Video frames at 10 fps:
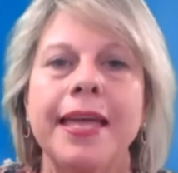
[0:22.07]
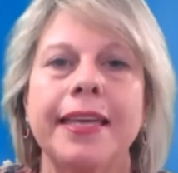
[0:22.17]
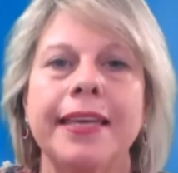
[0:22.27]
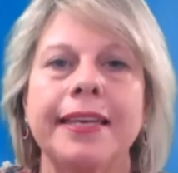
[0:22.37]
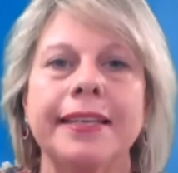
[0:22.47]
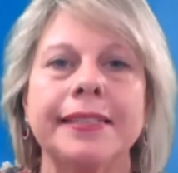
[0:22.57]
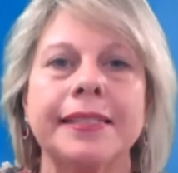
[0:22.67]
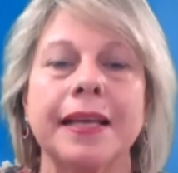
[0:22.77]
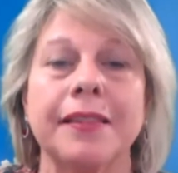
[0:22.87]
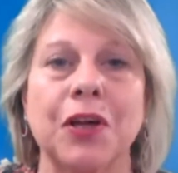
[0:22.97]

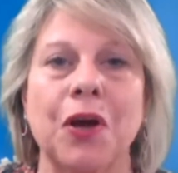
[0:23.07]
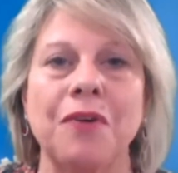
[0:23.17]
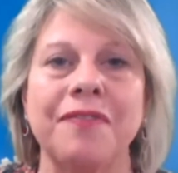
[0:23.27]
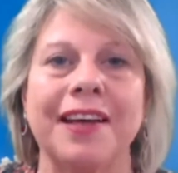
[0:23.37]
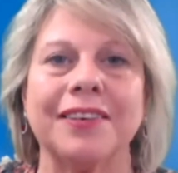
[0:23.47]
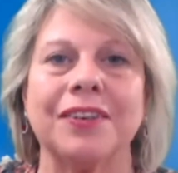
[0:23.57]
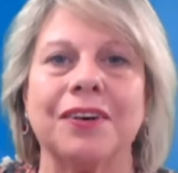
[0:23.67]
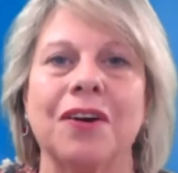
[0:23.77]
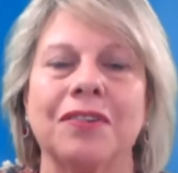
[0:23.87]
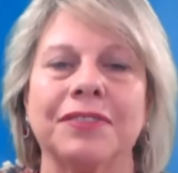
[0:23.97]
is the co-founder
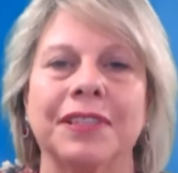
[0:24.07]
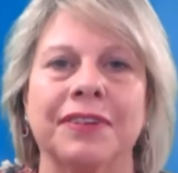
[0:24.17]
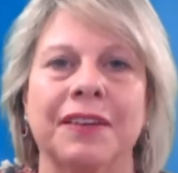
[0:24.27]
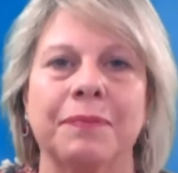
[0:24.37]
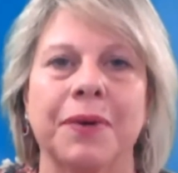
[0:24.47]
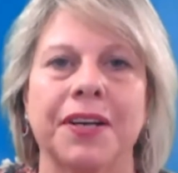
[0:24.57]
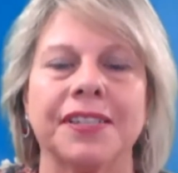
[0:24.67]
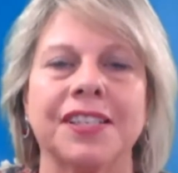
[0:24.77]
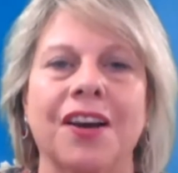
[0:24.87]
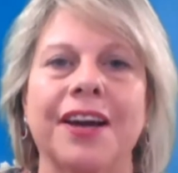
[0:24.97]
of Live Love by
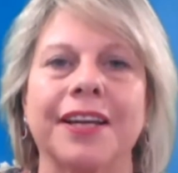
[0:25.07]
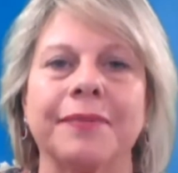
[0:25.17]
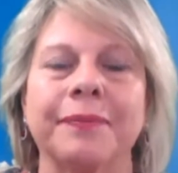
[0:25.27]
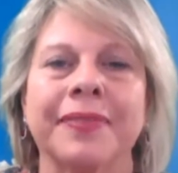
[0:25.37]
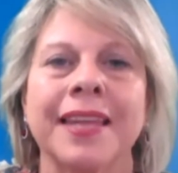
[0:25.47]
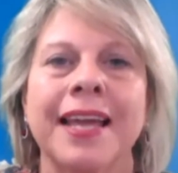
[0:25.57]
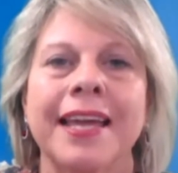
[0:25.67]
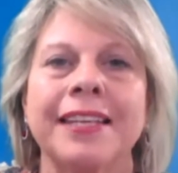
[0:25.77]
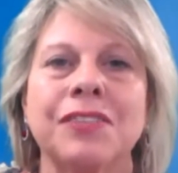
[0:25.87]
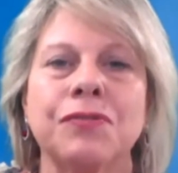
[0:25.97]
Design.
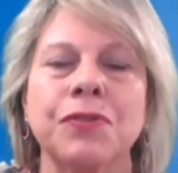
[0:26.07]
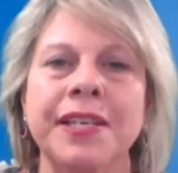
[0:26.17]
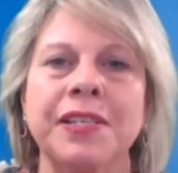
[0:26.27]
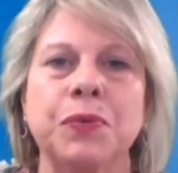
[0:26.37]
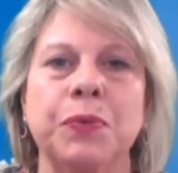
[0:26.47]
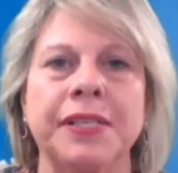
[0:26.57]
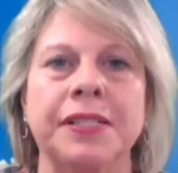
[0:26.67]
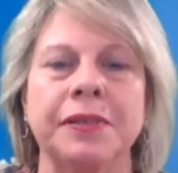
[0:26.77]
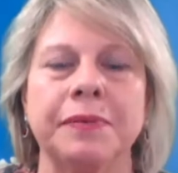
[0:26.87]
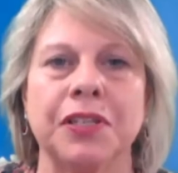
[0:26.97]
It's through his
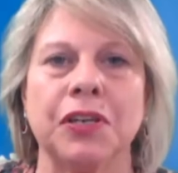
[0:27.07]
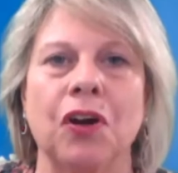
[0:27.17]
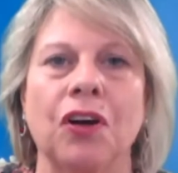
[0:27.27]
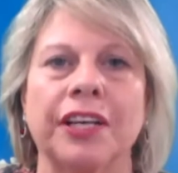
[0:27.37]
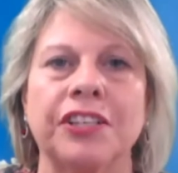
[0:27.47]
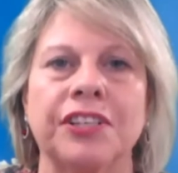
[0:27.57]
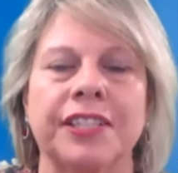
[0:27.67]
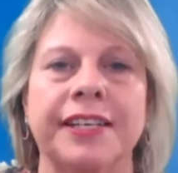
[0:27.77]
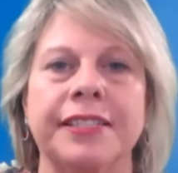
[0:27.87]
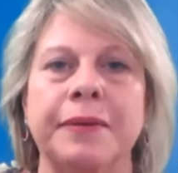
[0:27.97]
wisdom and knowledge
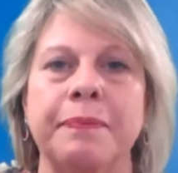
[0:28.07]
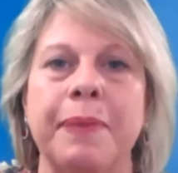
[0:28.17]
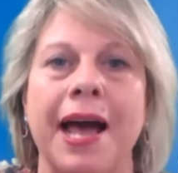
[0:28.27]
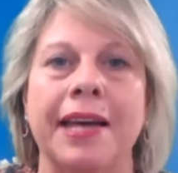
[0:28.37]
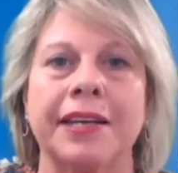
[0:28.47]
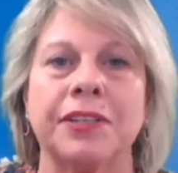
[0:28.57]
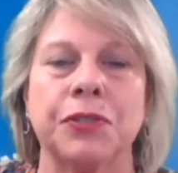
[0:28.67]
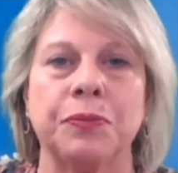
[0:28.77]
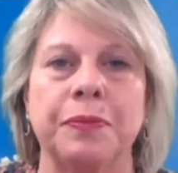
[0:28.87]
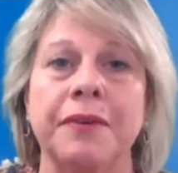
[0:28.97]
that he has imparted
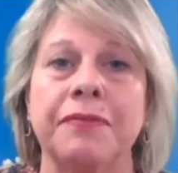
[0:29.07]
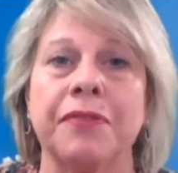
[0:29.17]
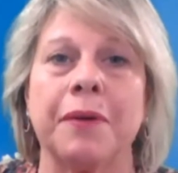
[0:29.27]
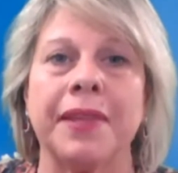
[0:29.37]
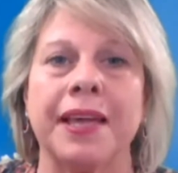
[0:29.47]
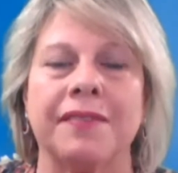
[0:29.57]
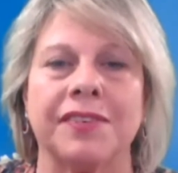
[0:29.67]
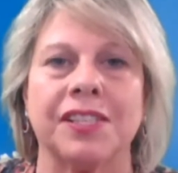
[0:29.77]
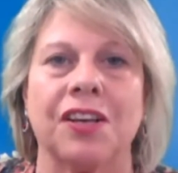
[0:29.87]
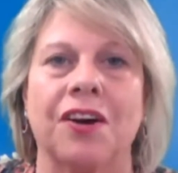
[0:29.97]
to me from the other
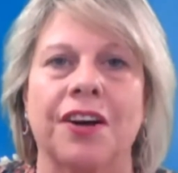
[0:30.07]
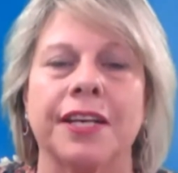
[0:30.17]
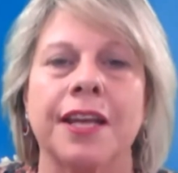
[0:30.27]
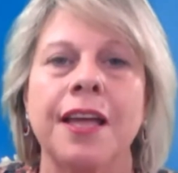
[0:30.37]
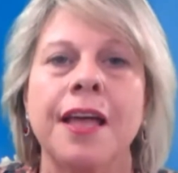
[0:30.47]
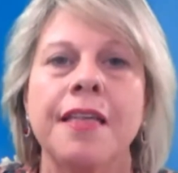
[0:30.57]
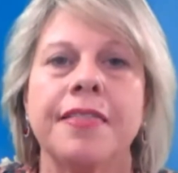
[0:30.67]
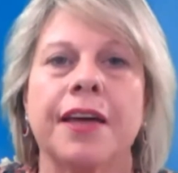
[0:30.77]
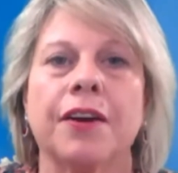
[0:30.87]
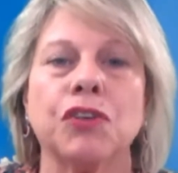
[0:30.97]
side
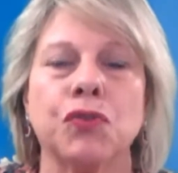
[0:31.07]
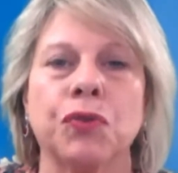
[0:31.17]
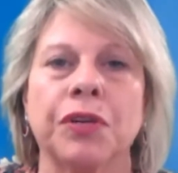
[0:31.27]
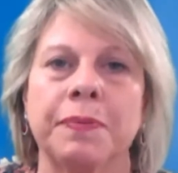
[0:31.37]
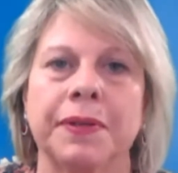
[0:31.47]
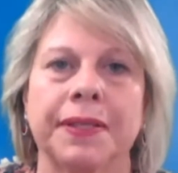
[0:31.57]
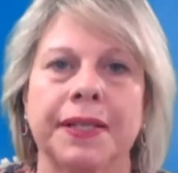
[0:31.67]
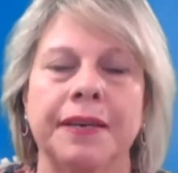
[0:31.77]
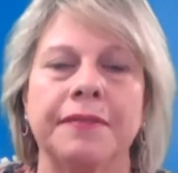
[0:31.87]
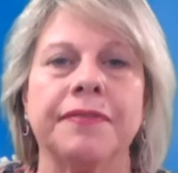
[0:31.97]
that I truly
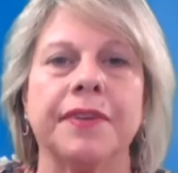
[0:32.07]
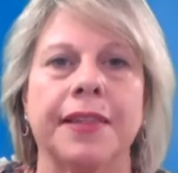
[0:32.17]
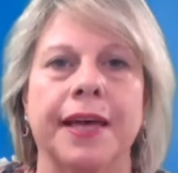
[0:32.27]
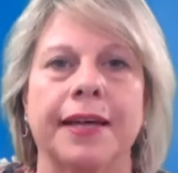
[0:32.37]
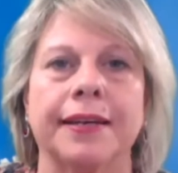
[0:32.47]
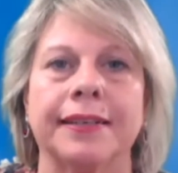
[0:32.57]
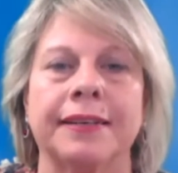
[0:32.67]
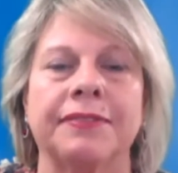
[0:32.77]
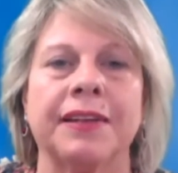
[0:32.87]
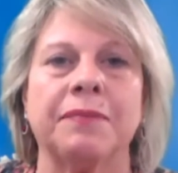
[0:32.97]
believe that
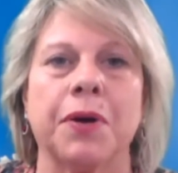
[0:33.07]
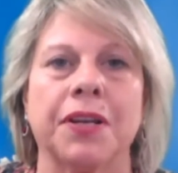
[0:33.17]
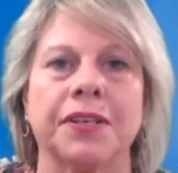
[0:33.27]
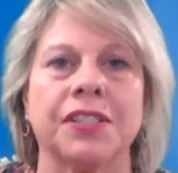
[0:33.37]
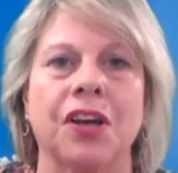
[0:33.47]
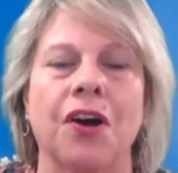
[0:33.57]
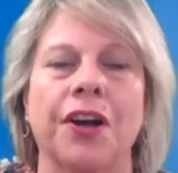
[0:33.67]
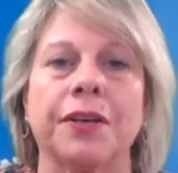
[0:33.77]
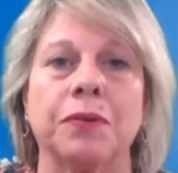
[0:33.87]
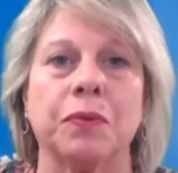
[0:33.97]
Live Love by
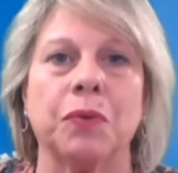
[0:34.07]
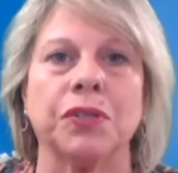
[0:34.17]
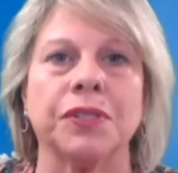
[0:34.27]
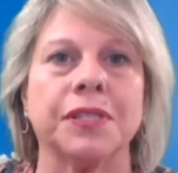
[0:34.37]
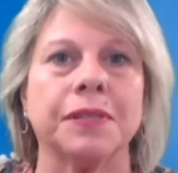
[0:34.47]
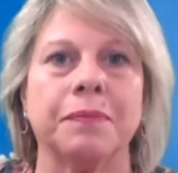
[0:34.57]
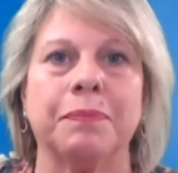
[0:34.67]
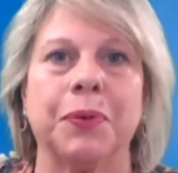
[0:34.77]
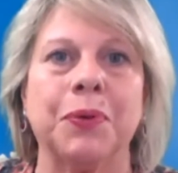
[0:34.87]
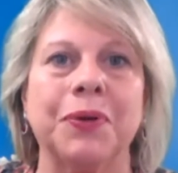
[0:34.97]
Design was
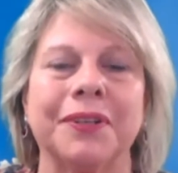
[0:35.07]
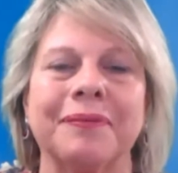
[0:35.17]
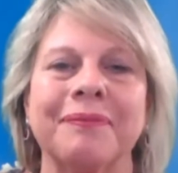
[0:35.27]
born.